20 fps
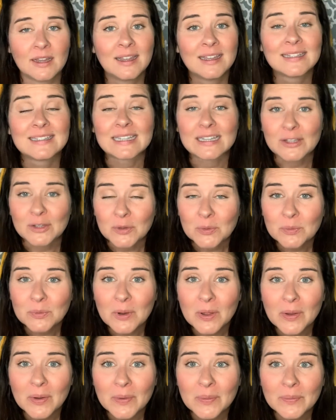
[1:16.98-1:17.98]
Did you
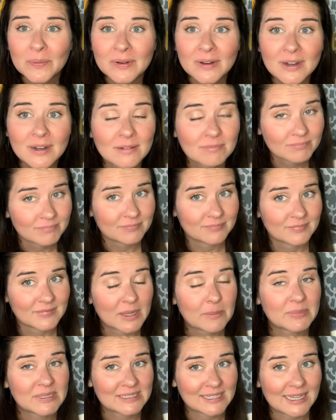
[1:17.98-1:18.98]
know that
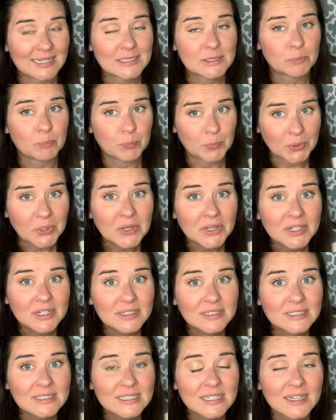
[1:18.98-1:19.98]
besides
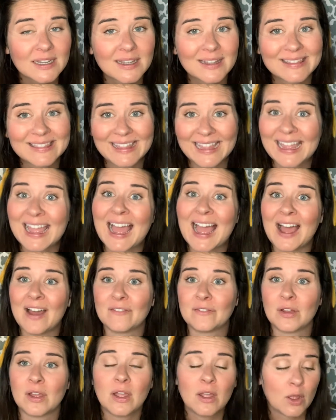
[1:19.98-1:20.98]
books, they have
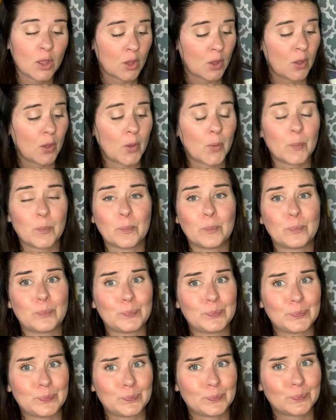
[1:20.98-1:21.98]

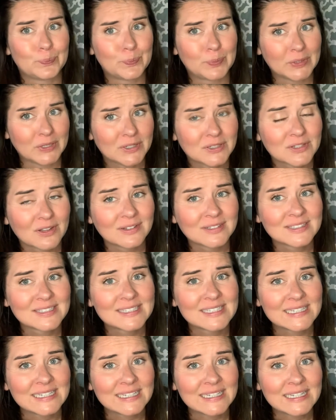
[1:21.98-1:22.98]
books on
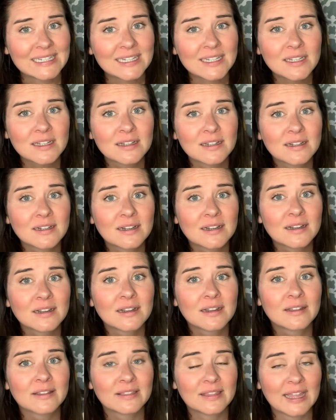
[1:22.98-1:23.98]
CD,
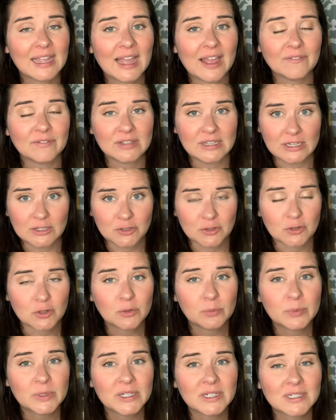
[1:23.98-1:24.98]
they have digital
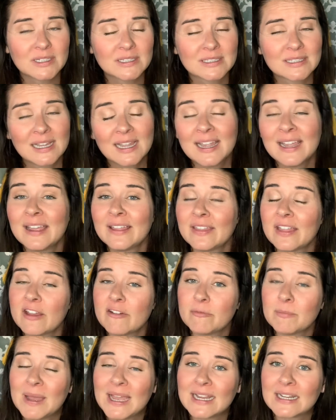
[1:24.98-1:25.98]
books, they have
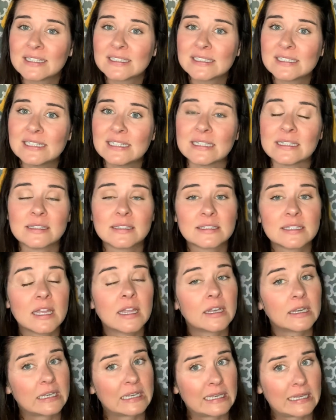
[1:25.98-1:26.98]
magazines,
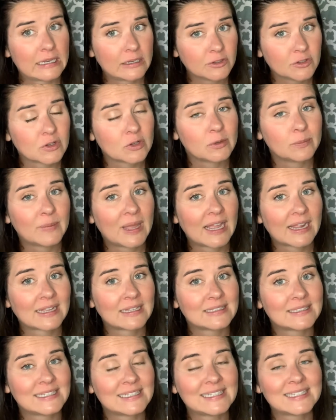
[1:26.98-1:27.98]
digital
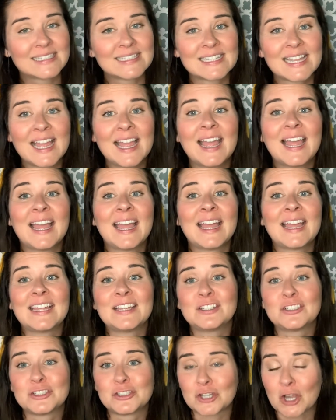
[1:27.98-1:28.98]
magazines,
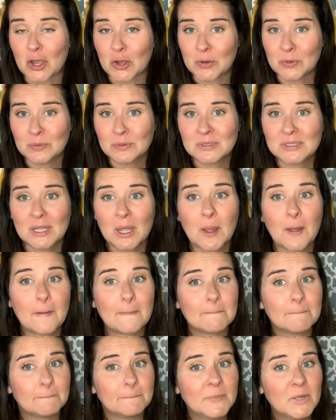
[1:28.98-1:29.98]
shows,
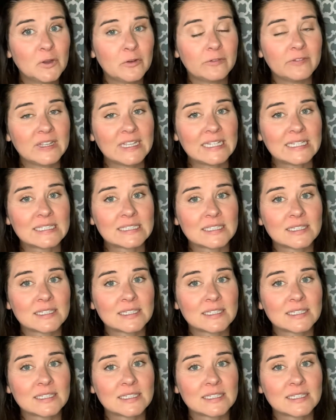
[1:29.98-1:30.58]
movies,